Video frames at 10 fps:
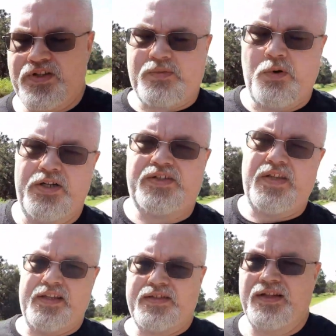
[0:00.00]
of the smartest
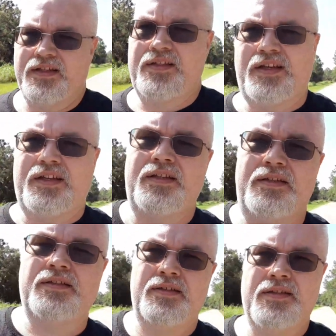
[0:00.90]
things that uh,
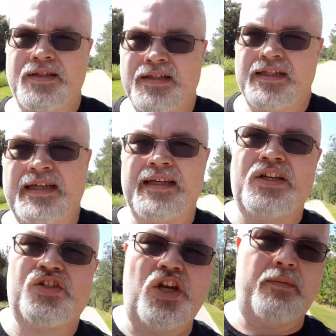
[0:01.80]

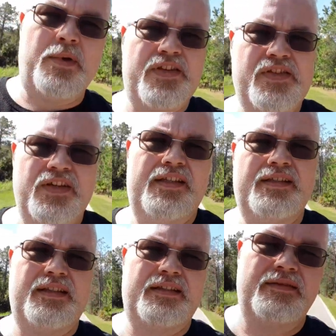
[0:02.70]
JMS did,
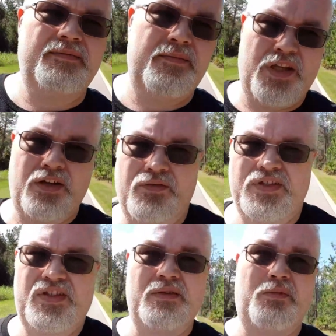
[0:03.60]
and you know, this
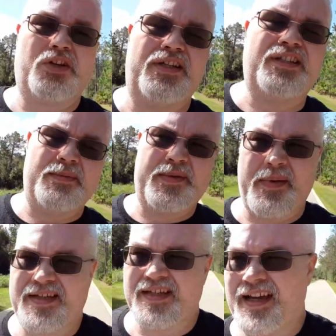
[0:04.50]
is similar to Deep
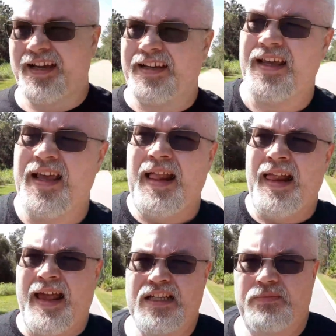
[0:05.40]
Space Nine,
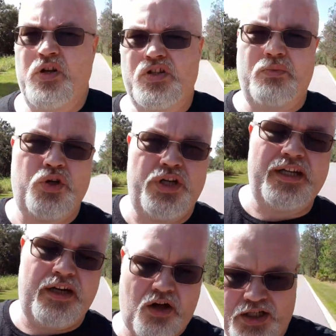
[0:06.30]
as opposed to
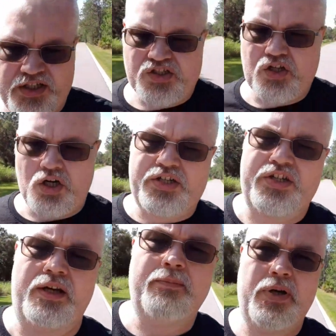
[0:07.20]
putting it on a
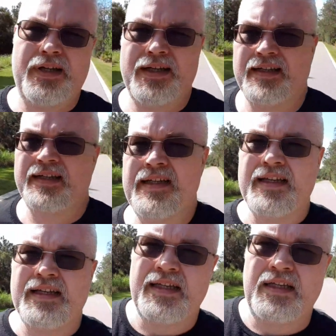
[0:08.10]
starship,
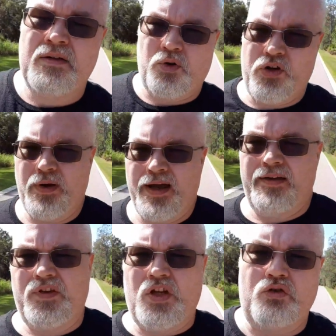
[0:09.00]
where you
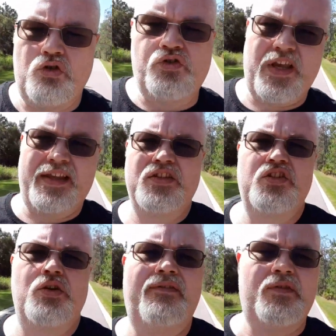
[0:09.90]
have you know new sets
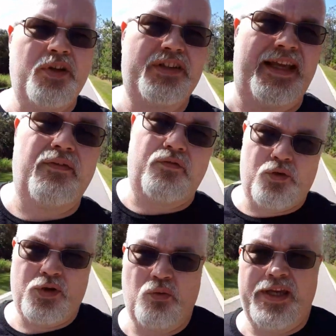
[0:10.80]
that you have to build
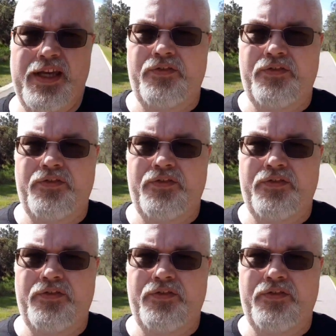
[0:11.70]
every week